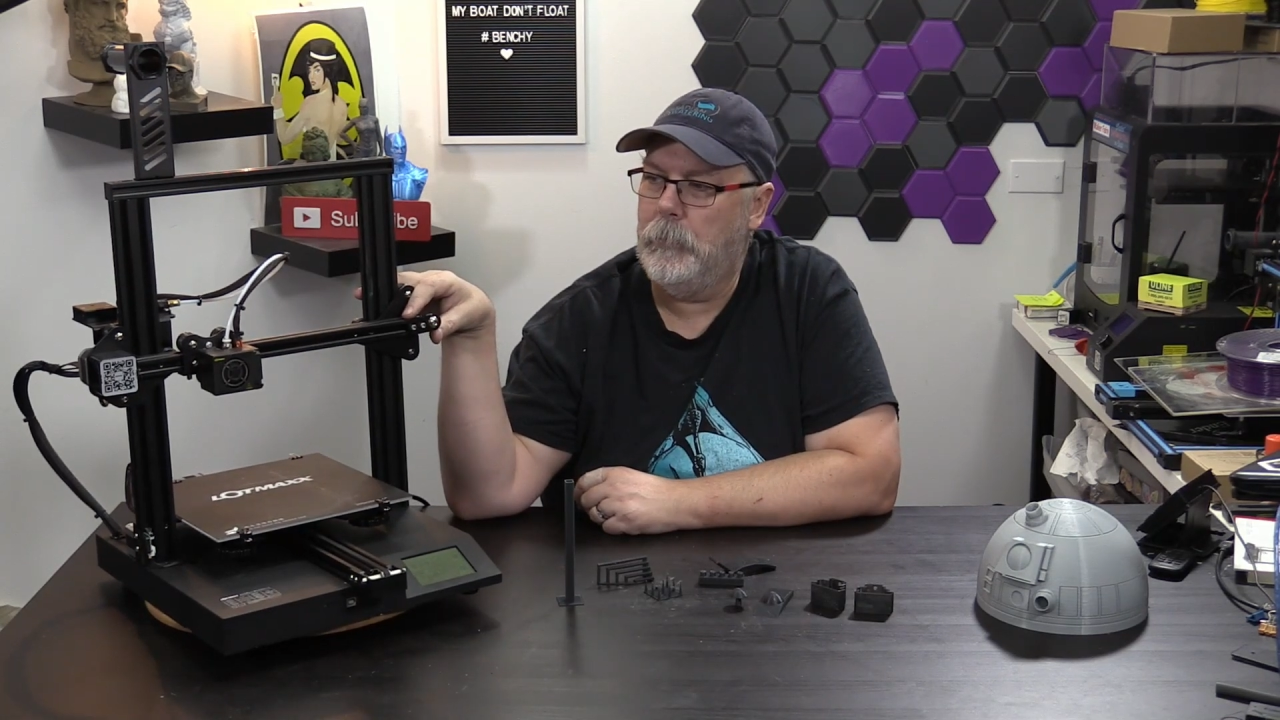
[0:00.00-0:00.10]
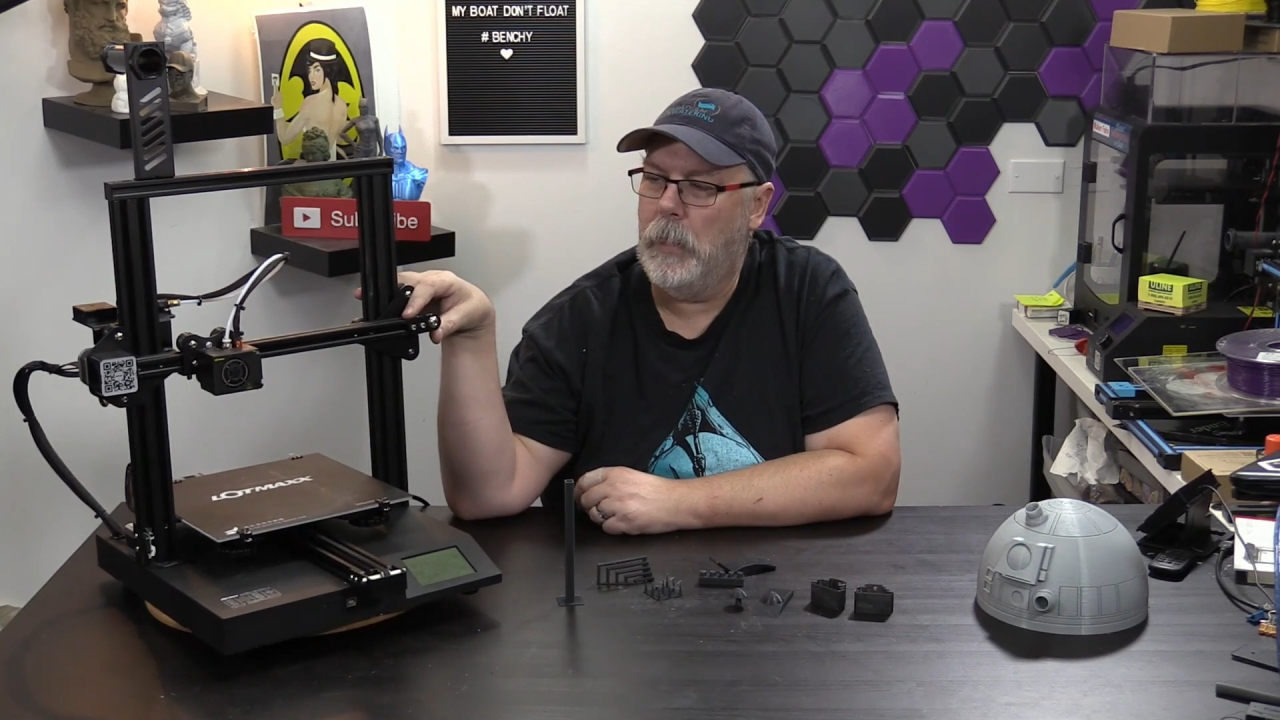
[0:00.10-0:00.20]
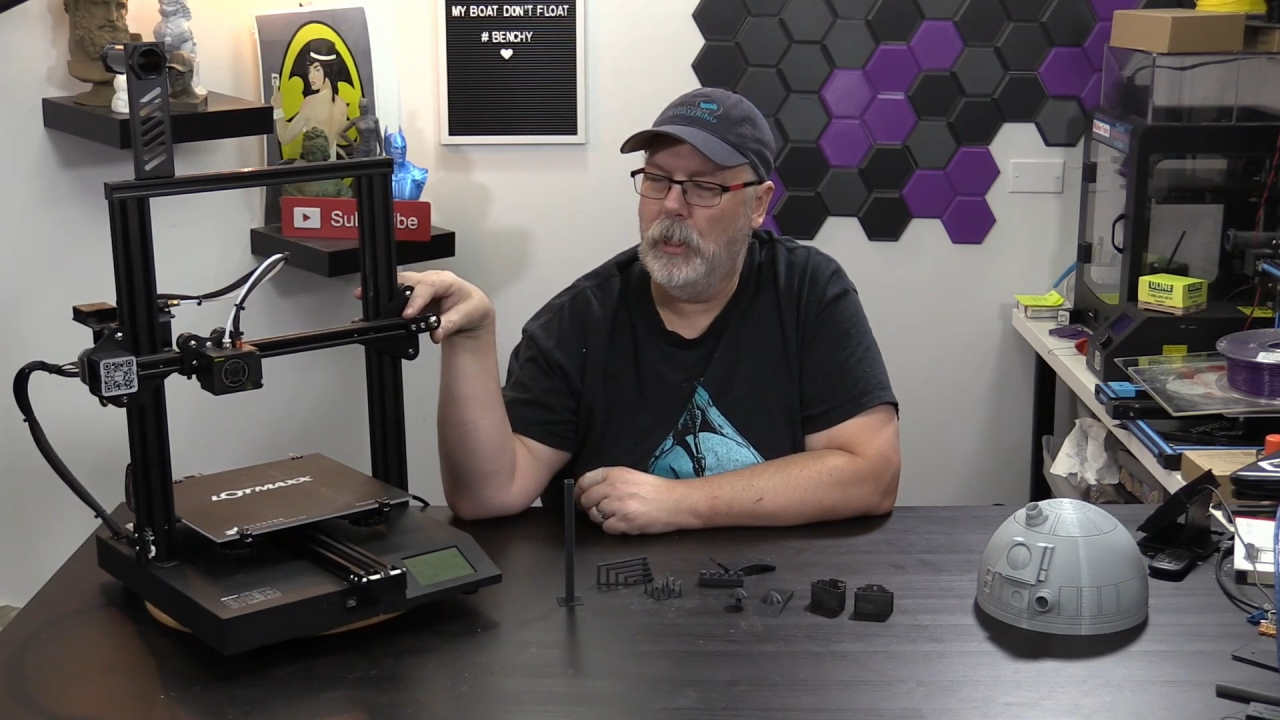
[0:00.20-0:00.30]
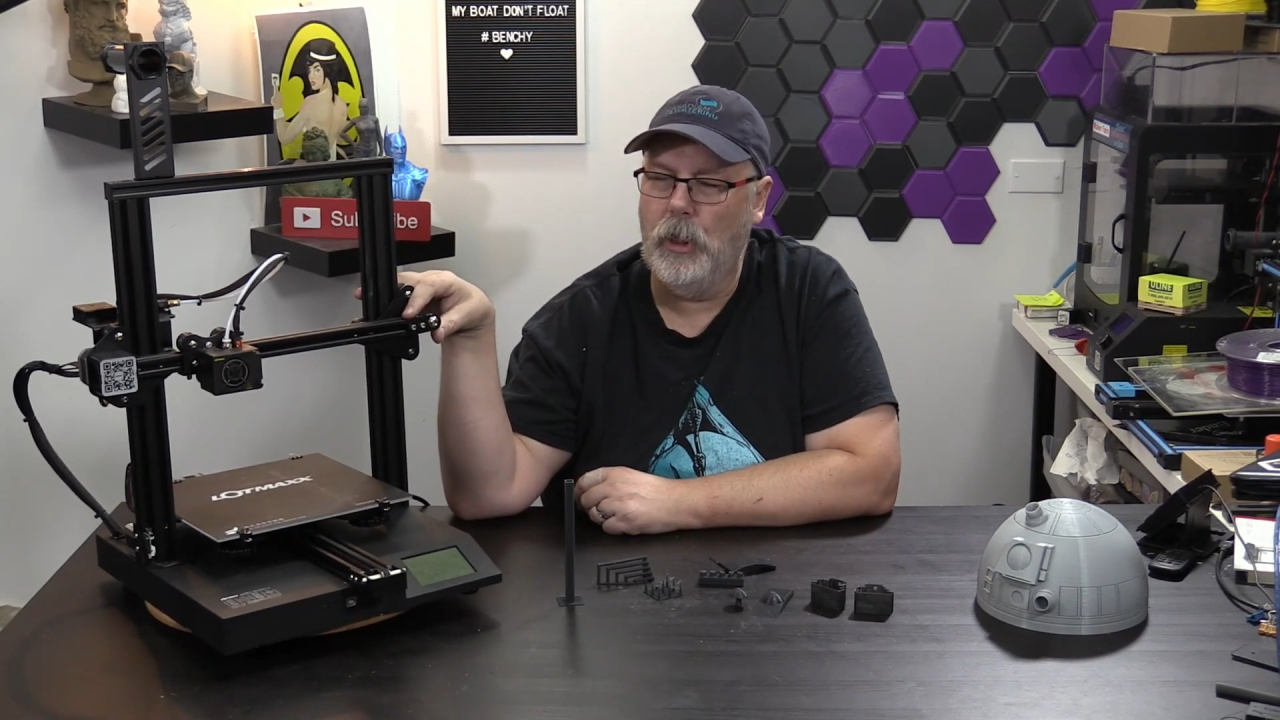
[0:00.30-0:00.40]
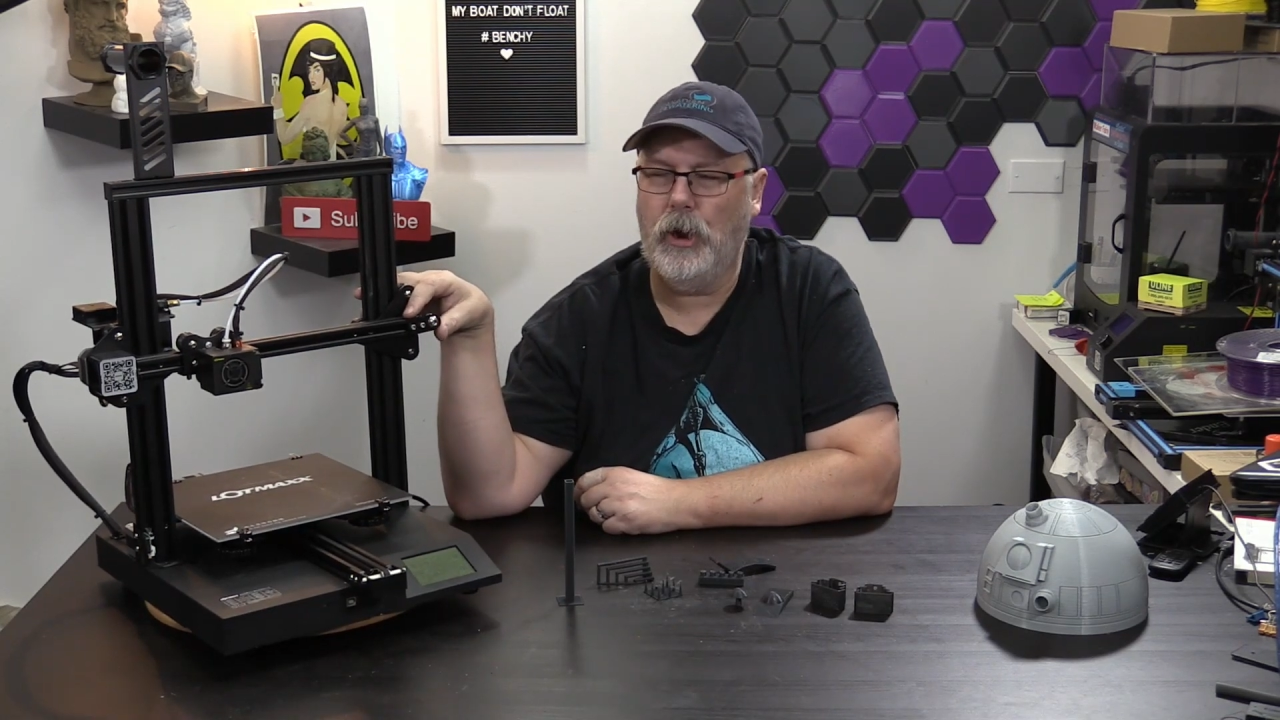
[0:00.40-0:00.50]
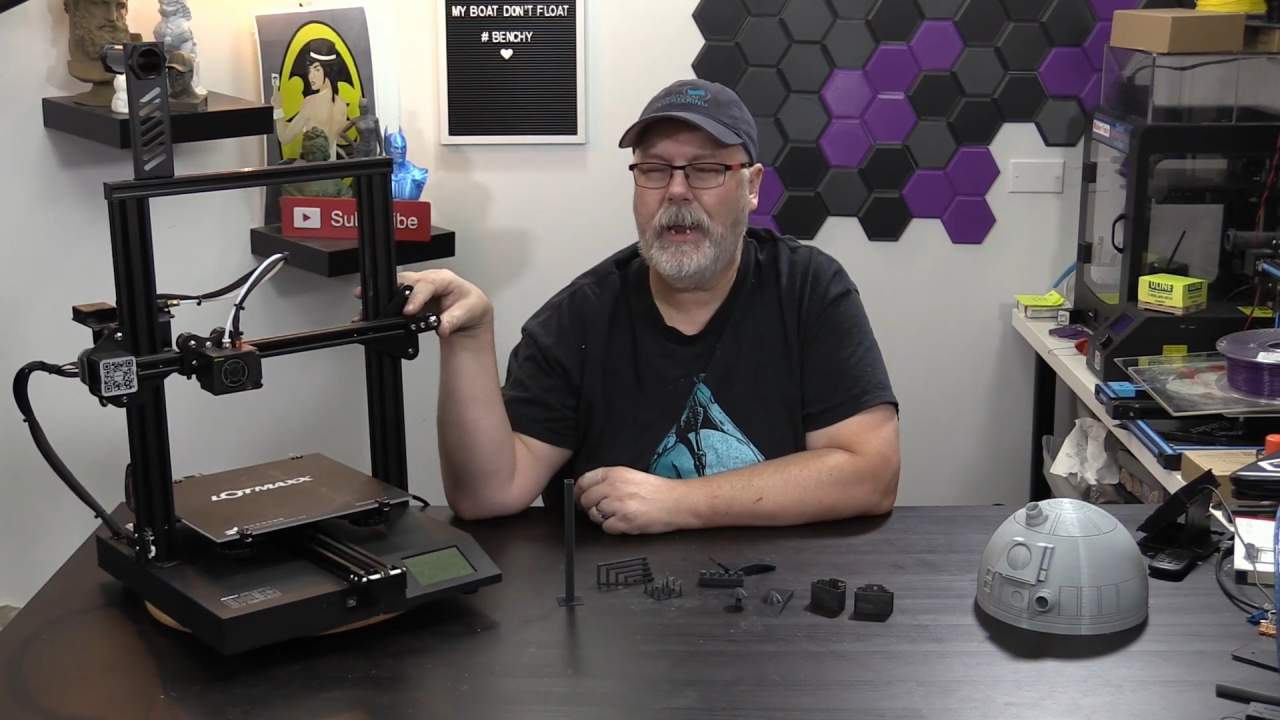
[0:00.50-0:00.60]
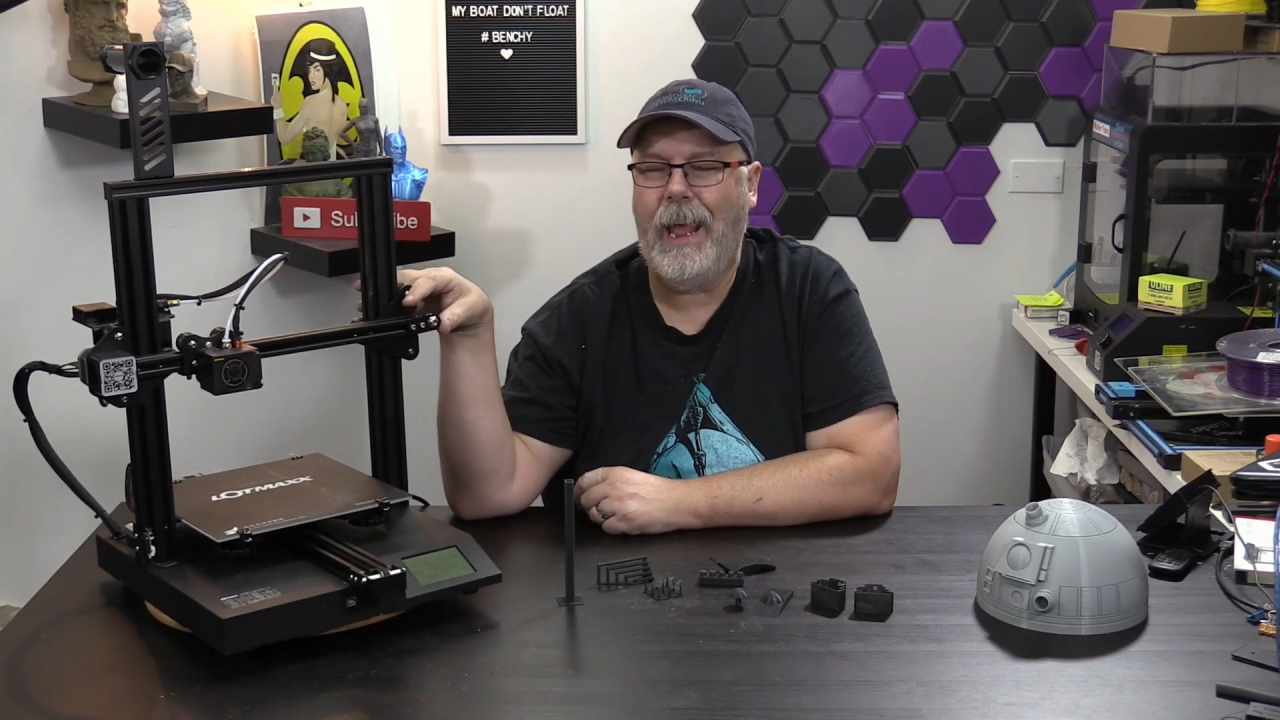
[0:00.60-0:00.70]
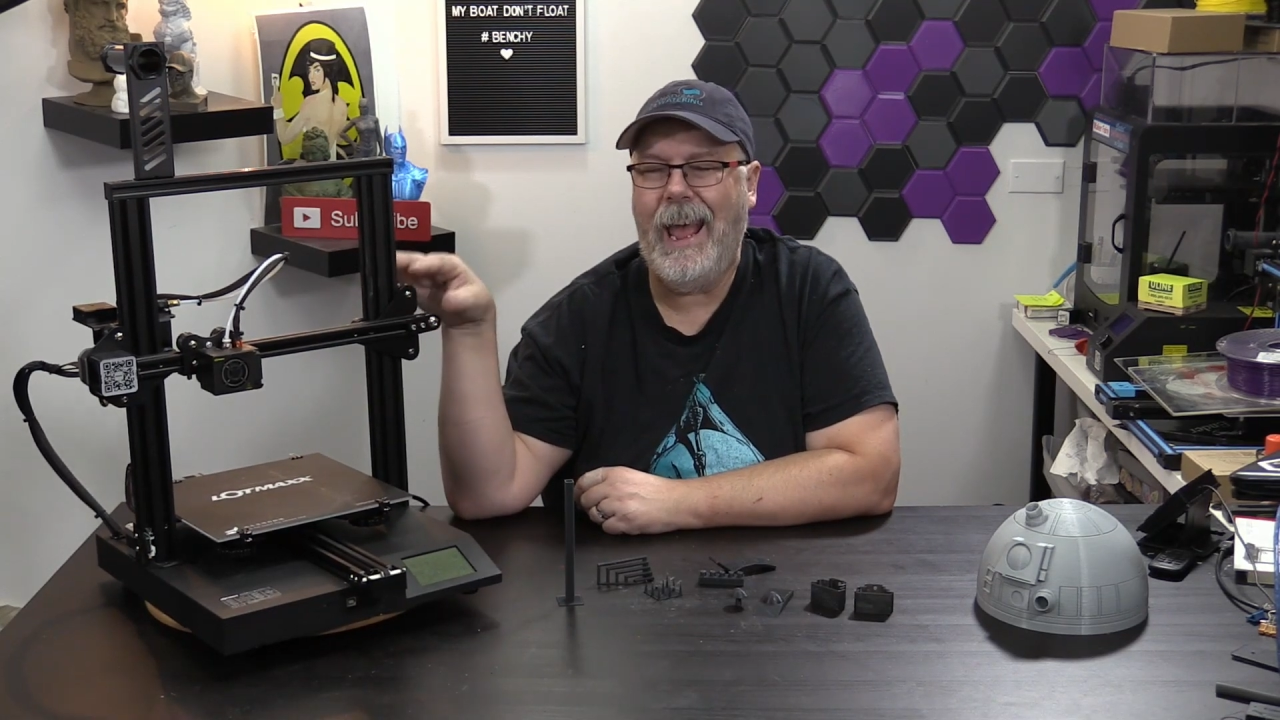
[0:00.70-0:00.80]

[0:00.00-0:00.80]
look